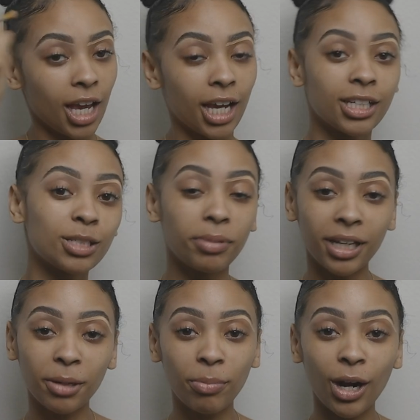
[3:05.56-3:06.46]
And this
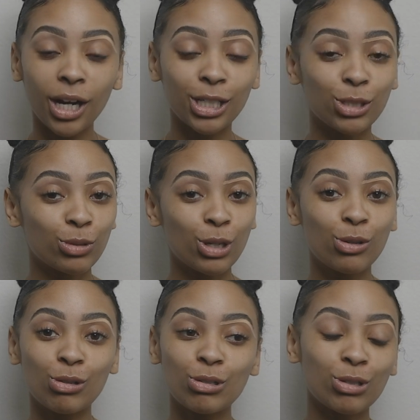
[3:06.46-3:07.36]
blending part is real
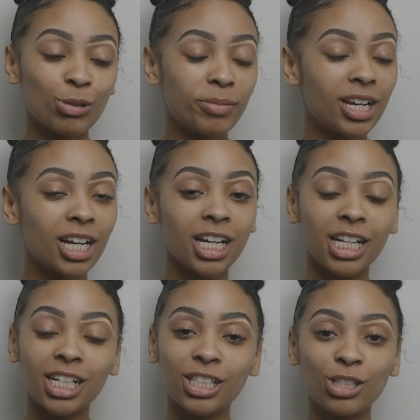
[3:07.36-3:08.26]
crucial,
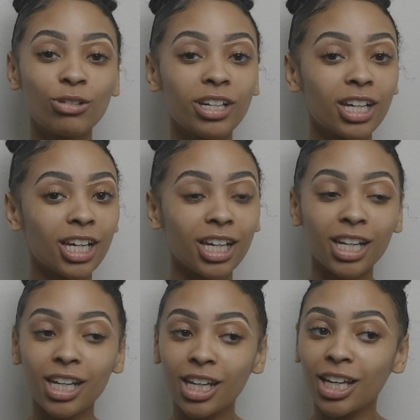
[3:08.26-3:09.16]
because you could
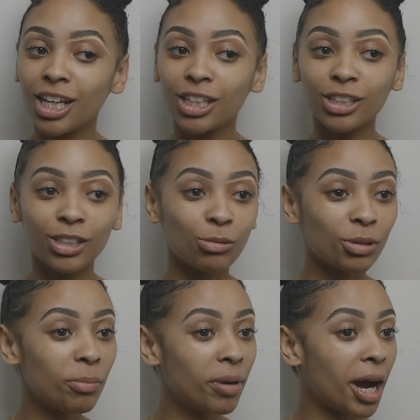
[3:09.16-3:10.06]
look
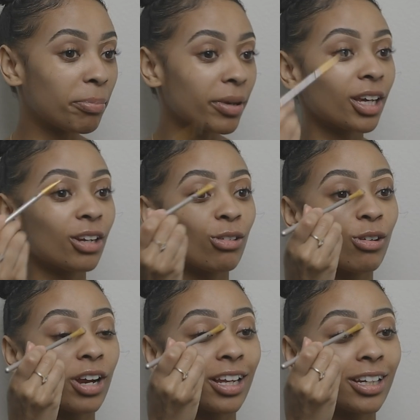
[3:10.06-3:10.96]
real poppin'
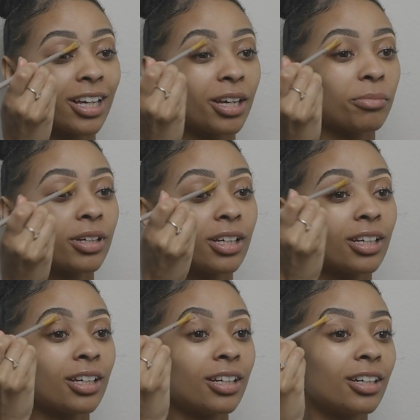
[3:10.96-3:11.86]
or end up
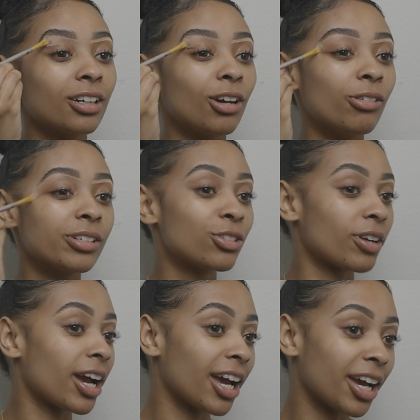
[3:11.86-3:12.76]
going
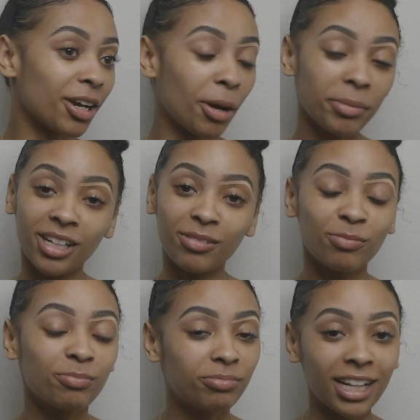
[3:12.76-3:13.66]
drag. I
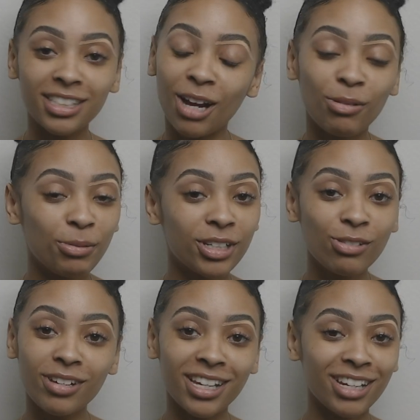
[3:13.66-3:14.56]
mean, that's not what we doing.